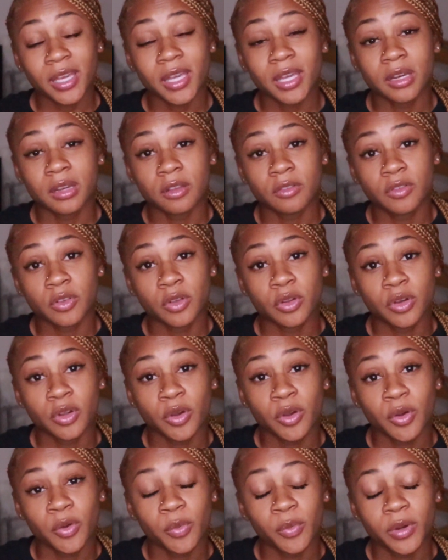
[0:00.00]
and if you
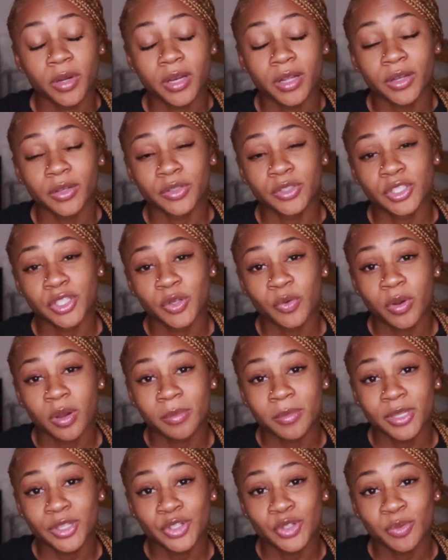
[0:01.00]
know what else you want
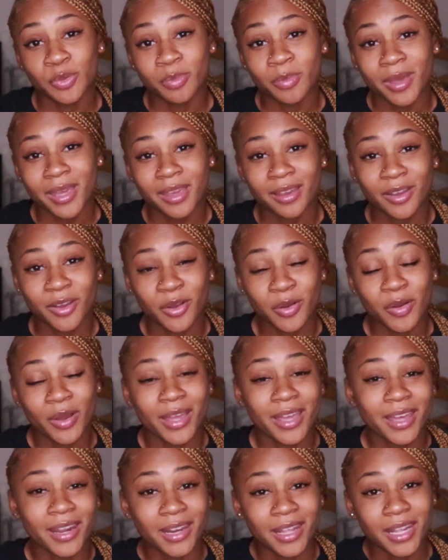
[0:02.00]
me to make, go
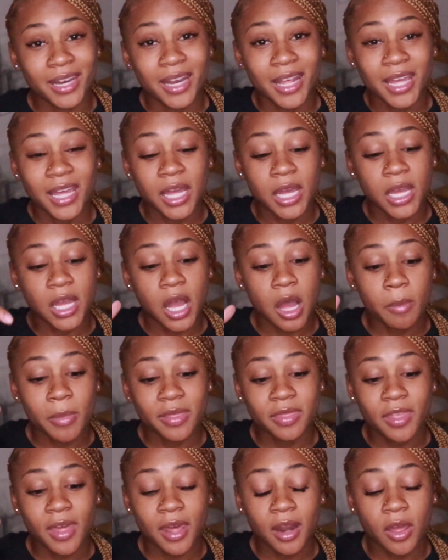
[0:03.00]
ahead and comment
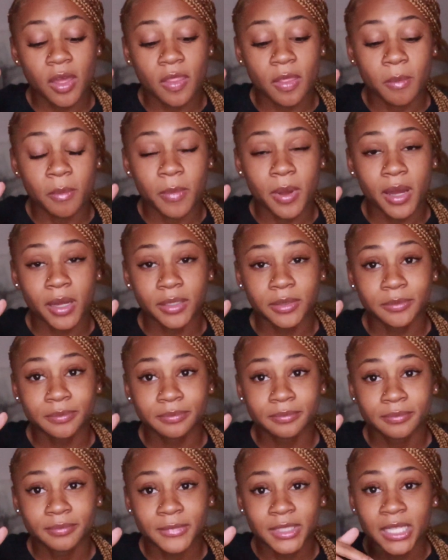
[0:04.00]
that in the bottom.
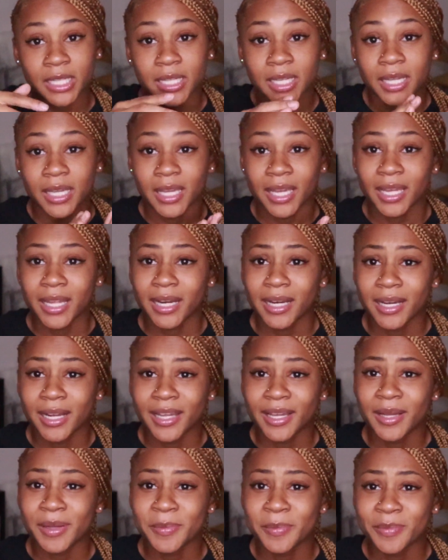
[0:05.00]

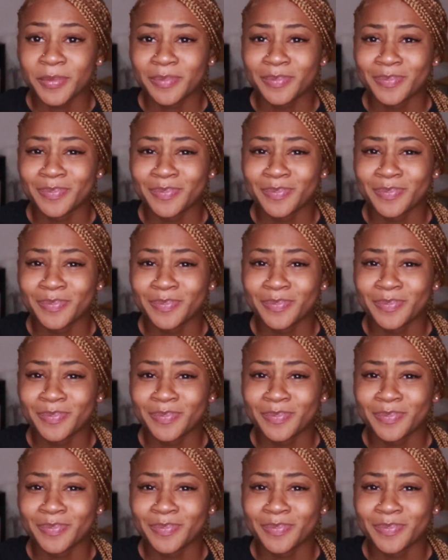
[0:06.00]
And